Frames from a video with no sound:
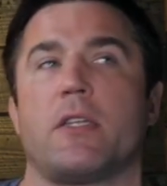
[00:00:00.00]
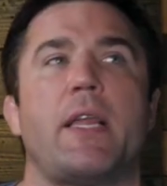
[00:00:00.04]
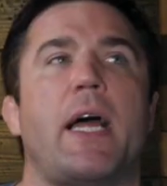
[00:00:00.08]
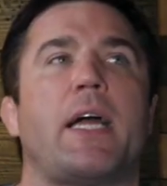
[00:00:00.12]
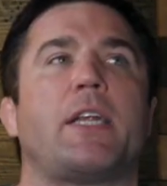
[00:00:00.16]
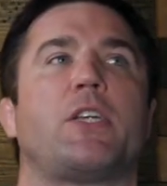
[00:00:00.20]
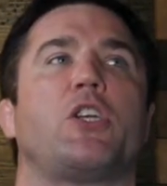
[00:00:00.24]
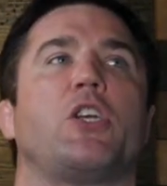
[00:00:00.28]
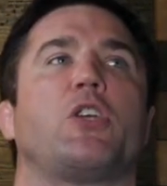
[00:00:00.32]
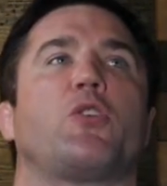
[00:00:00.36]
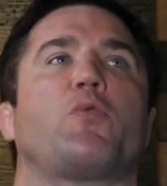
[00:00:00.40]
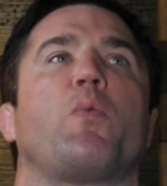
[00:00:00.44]

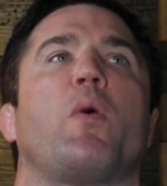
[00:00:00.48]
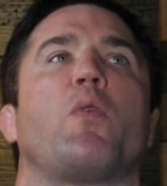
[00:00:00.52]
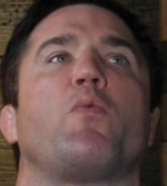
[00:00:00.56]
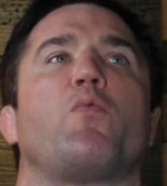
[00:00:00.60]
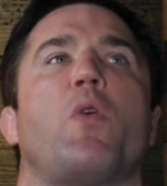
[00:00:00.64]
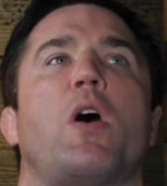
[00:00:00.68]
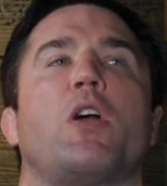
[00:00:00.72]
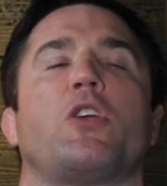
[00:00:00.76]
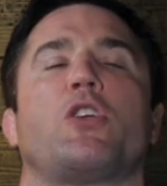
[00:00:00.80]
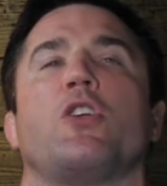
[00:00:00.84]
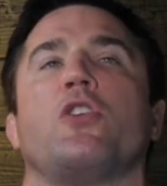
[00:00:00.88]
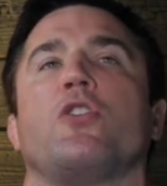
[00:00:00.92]
That's just what
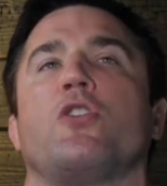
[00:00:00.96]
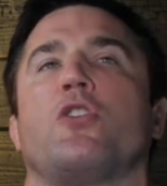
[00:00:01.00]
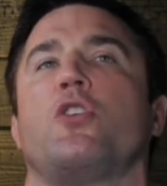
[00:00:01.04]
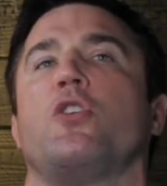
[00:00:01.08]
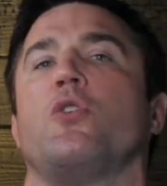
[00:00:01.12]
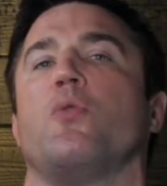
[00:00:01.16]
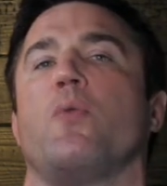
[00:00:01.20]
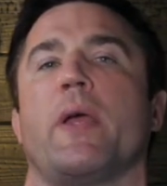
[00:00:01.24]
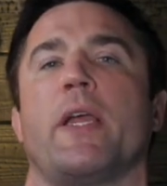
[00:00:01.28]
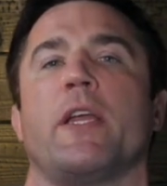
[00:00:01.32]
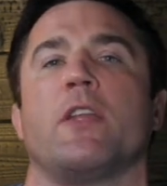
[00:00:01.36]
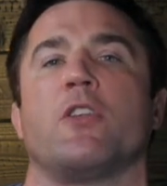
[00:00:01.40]
Russians
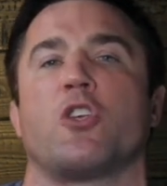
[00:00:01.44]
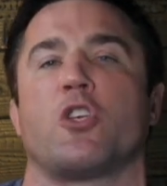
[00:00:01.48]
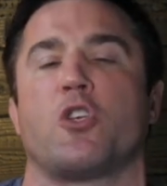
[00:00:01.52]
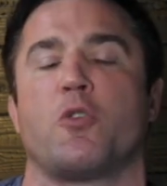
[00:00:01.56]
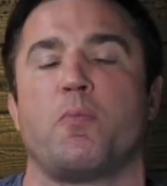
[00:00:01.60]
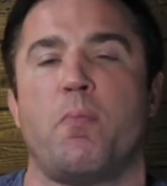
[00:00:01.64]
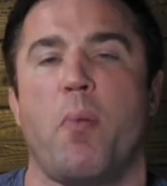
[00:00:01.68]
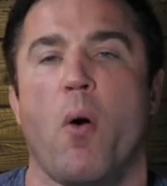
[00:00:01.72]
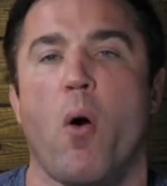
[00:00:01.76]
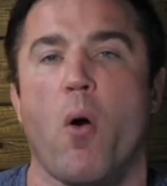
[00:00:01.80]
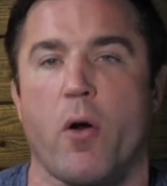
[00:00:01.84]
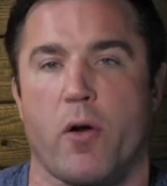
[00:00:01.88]
do in
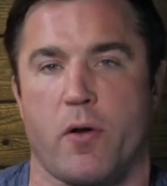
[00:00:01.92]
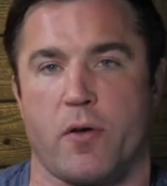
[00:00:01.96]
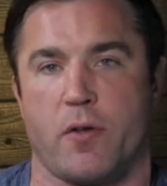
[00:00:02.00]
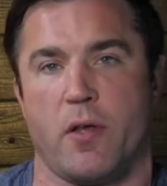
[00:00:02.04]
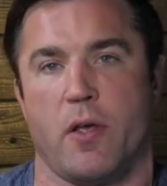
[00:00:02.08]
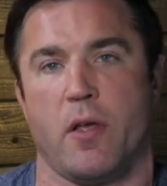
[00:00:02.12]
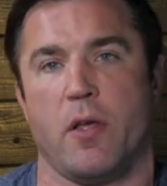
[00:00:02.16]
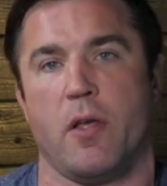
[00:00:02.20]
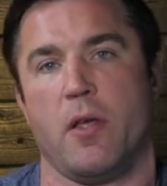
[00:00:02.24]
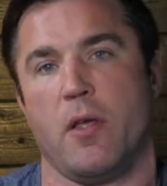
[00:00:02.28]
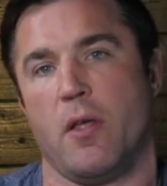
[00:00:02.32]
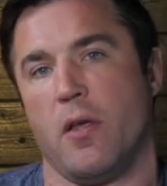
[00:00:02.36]

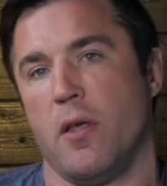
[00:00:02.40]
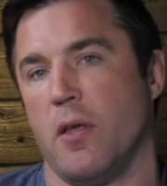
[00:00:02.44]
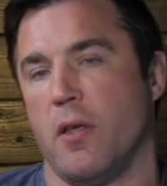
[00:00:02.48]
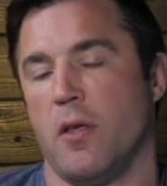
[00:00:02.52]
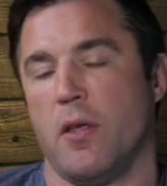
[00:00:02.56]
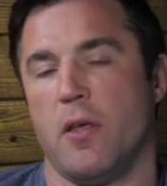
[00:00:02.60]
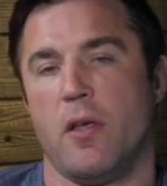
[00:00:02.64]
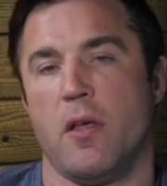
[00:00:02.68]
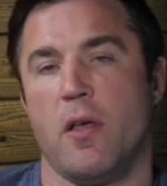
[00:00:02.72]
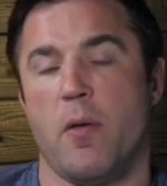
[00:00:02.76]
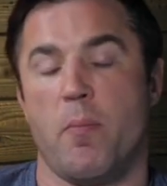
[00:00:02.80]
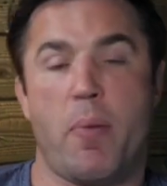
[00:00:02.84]
sport,
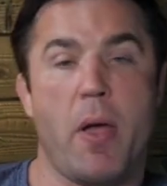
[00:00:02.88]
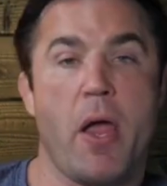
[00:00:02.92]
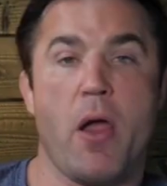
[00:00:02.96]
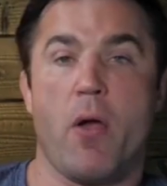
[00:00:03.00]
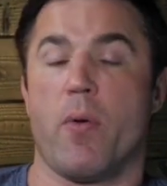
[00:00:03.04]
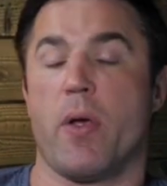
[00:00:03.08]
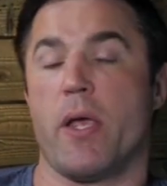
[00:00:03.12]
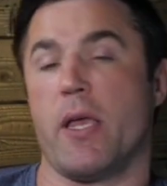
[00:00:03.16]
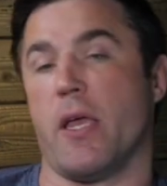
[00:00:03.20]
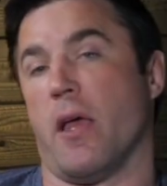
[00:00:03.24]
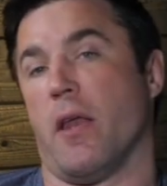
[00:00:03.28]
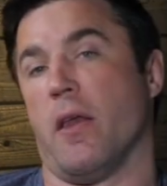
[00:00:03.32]

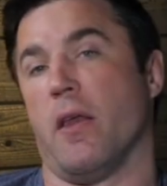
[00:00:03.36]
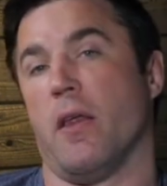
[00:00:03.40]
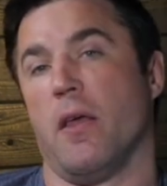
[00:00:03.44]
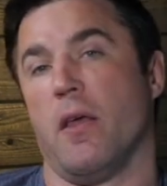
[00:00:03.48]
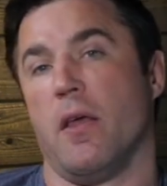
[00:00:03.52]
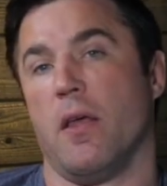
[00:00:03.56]
period.